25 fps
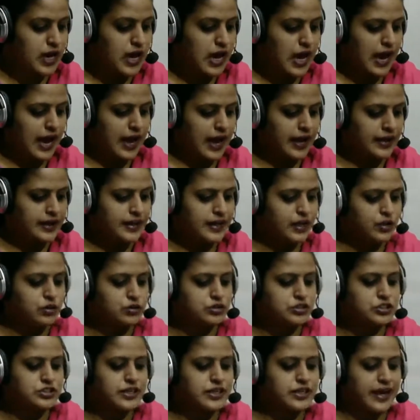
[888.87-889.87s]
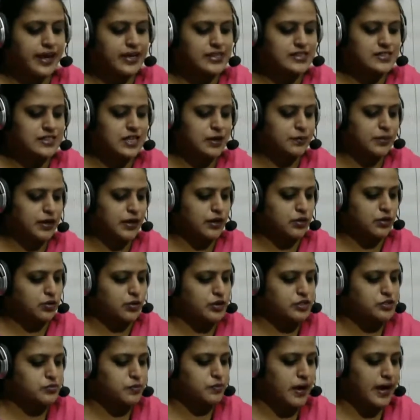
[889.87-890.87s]
and he could scarcely bring to
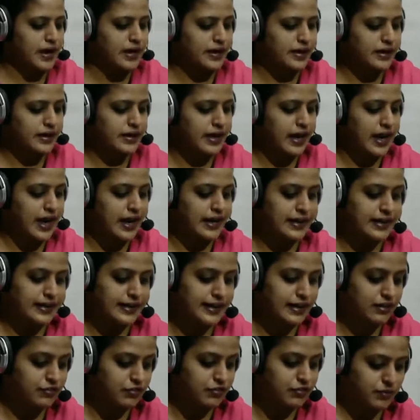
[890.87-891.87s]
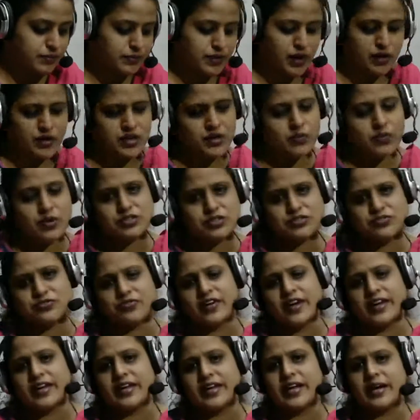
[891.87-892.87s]
his mind and leave him. Now, he was
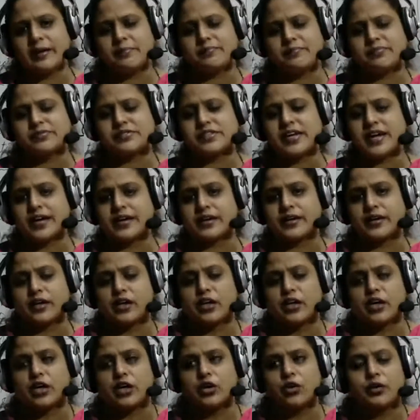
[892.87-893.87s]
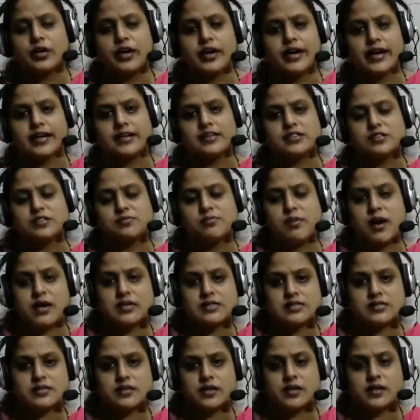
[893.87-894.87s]
very upset looking at his
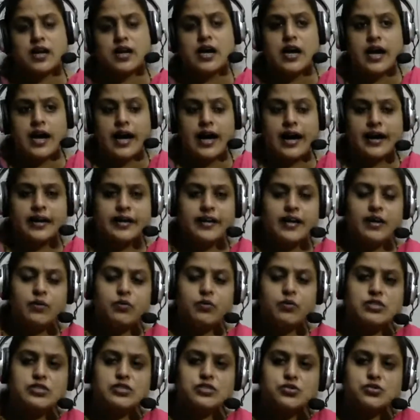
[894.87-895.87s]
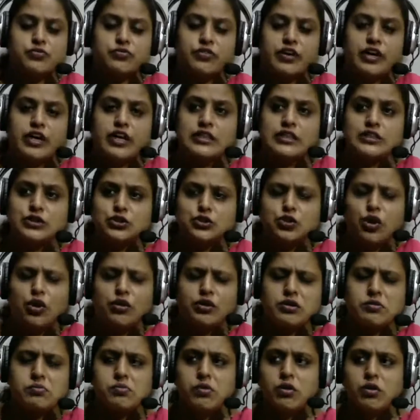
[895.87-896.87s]
master, and he was feeling
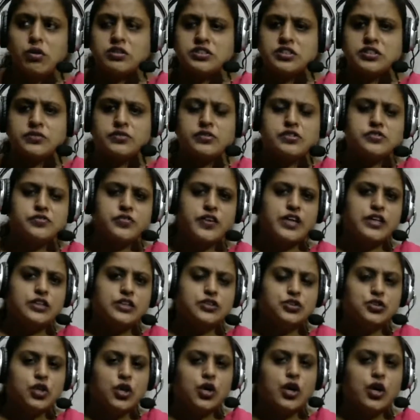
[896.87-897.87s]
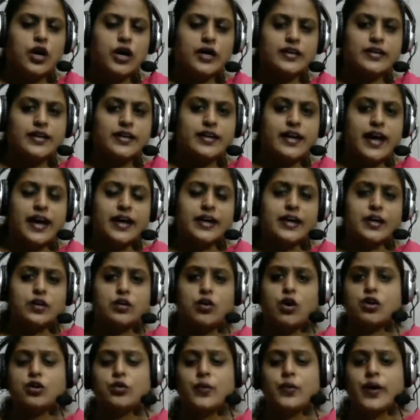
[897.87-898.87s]
so remorse, he was feeling so hurt that I
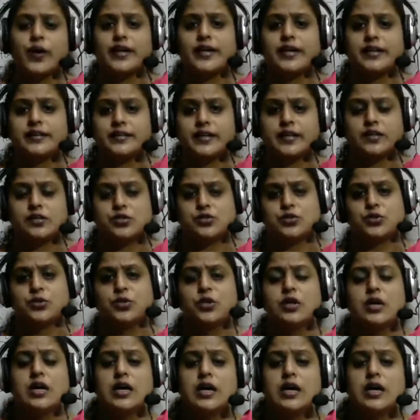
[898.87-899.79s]
cannot do anything to